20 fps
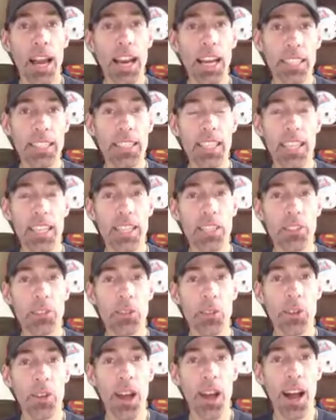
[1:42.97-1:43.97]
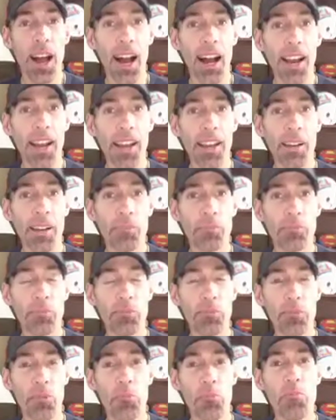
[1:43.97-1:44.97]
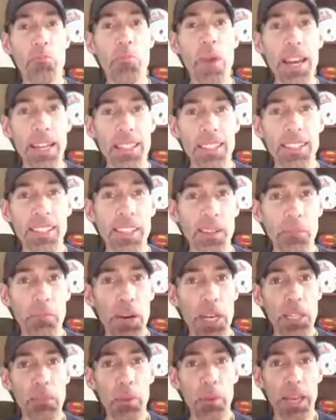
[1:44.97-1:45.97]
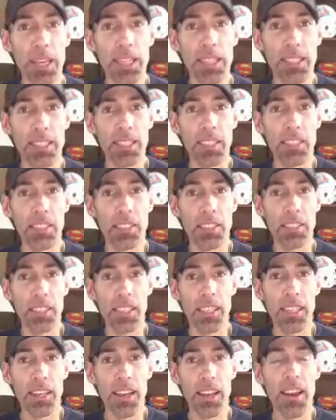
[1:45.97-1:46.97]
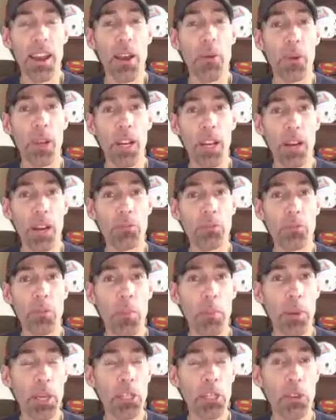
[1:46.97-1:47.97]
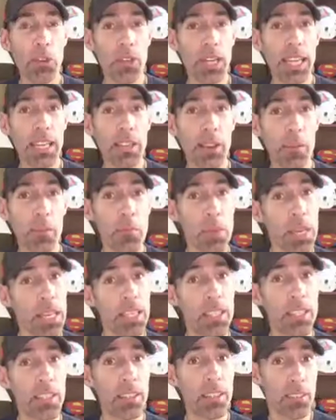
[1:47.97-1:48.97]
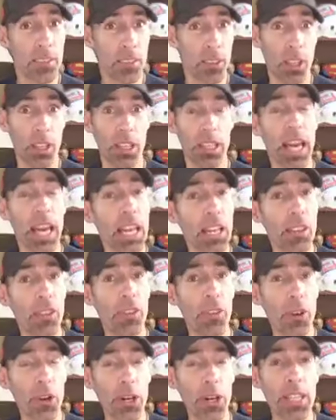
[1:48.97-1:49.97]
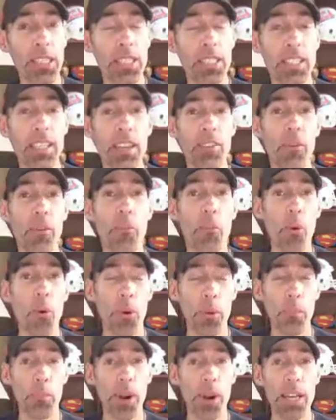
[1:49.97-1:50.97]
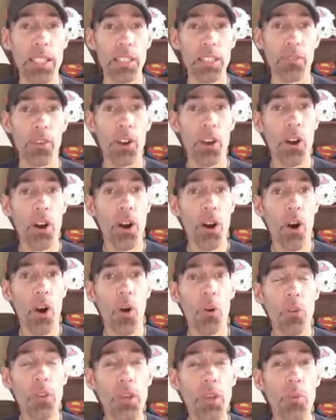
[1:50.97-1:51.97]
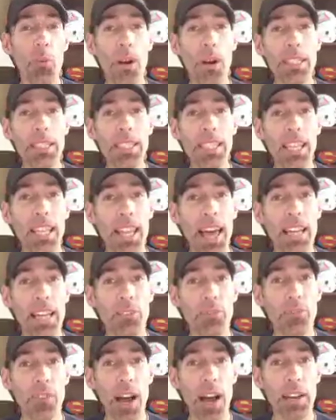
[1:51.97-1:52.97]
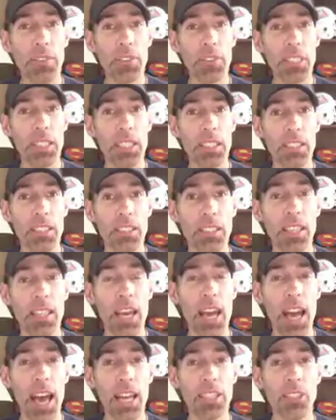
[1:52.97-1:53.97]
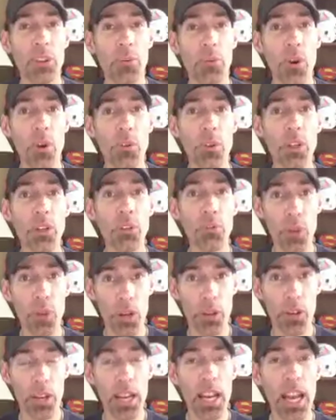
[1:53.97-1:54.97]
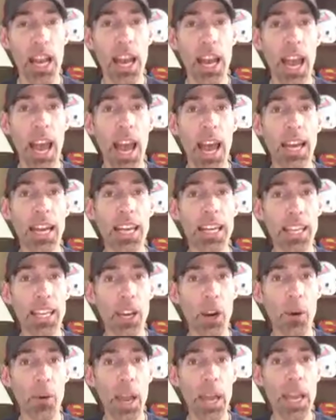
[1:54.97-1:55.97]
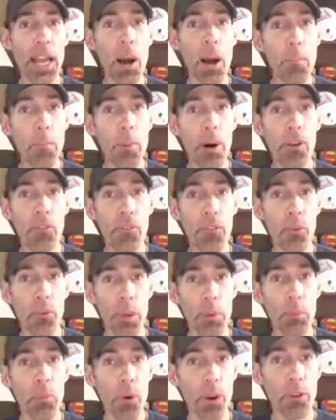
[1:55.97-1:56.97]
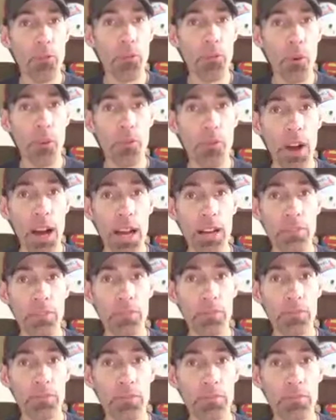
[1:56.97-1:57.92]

I got to say this. I am tremendously impressed by consistency. And when it comes from a pitcher in their mid to late 30s, it's even more impressive. Only once in the last 5 seasons has Hiroki Kuroda had an ERA above 3.45.